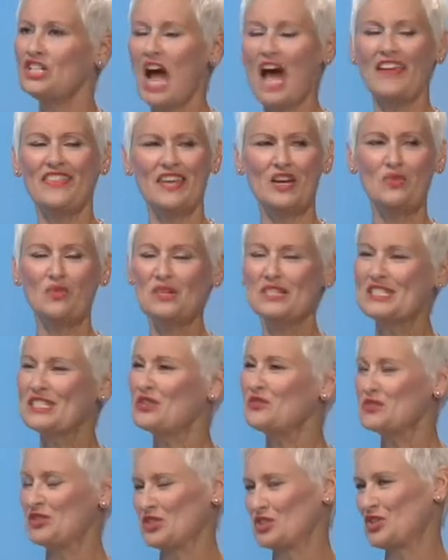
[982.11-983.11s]
I think we're
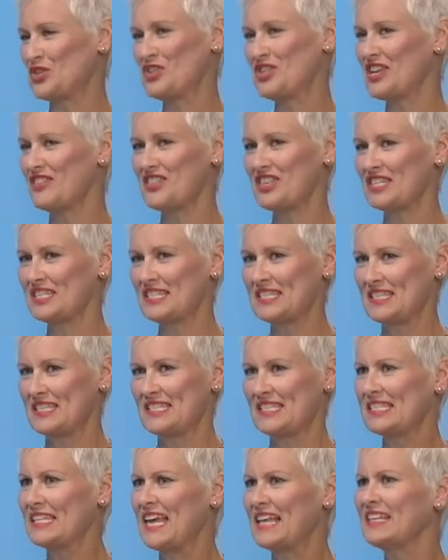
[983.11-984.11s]
so certain that
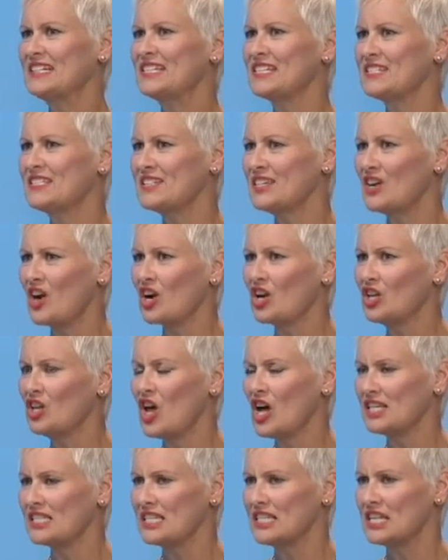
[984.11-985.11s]
the skeletons in our
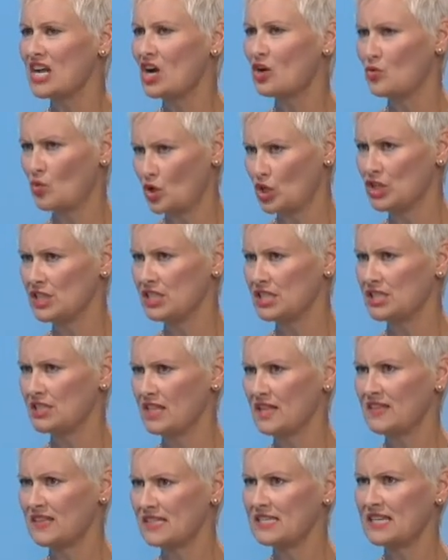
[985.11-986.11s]
closet are worse
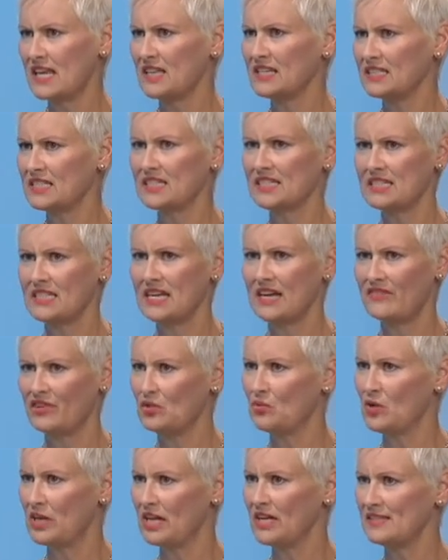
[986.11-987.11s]
than the skeletons in
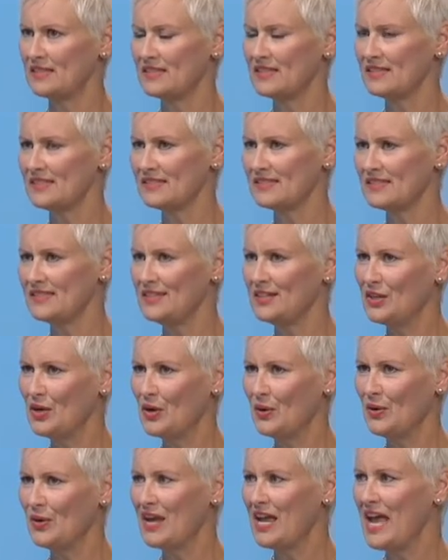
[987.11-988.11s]
everyone else's, you
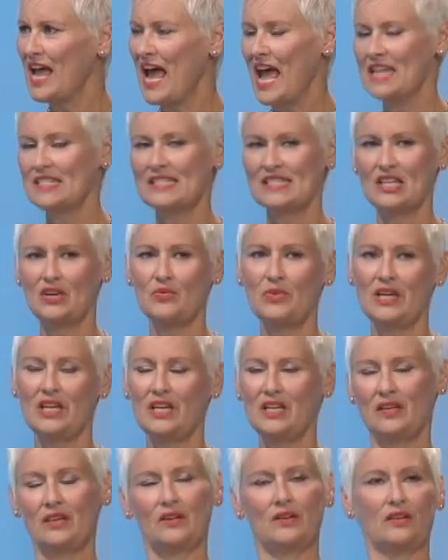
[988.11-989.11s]
know? And so
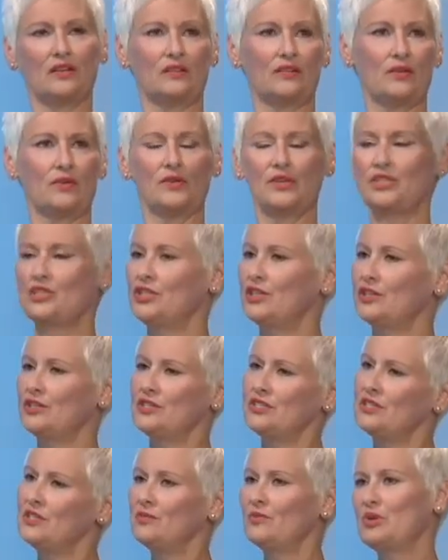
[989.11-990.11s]
we go to
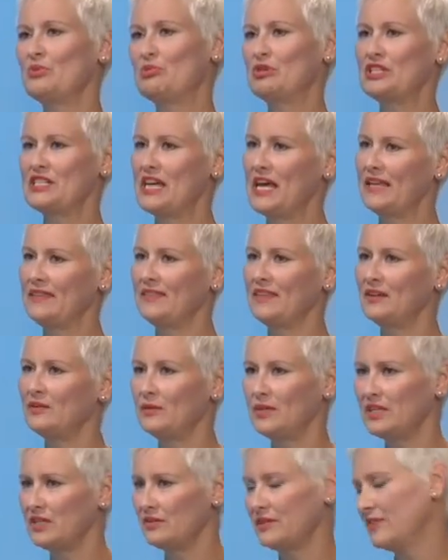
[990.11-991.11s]
church and we pretend that
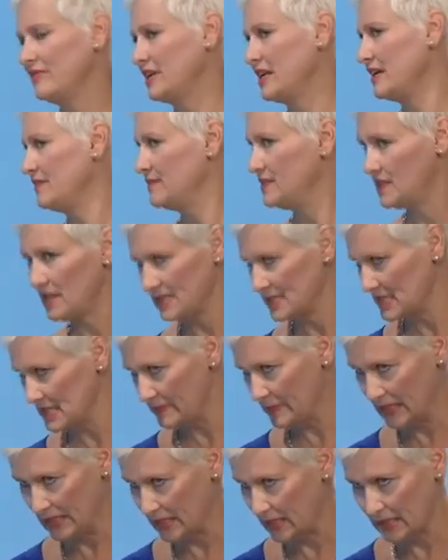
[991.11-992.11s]
we don't even have
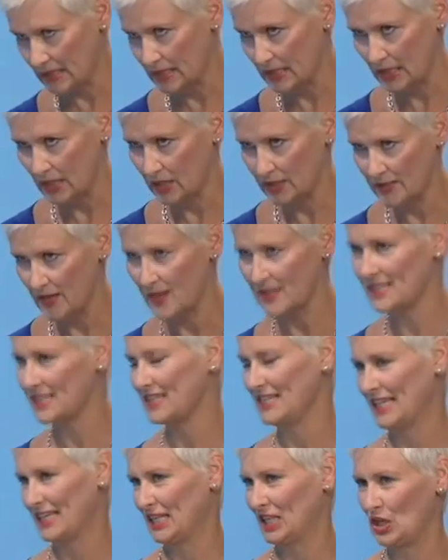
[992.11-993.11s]
dust bunnies in our
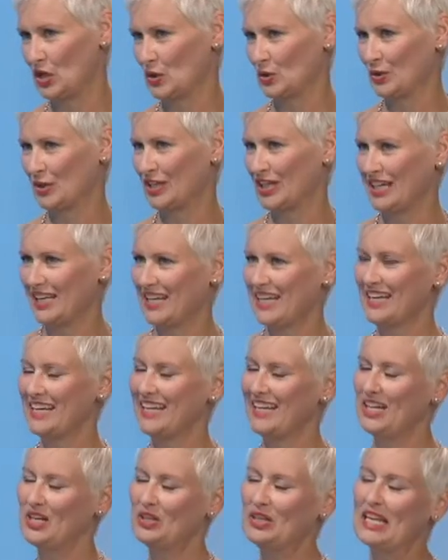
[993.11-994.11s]
closet, let alone
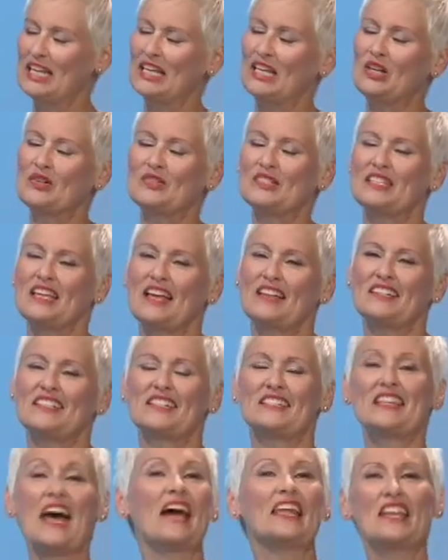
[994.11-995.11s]

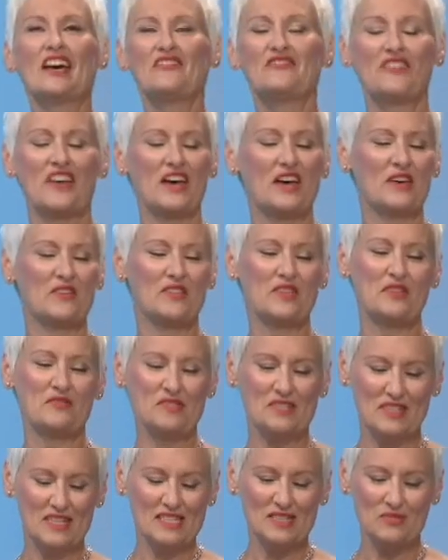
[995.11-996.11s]
skeletons. I love, there
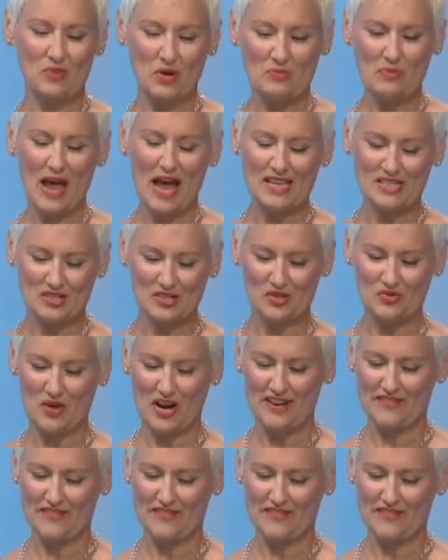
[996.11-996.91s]
was this one pastor's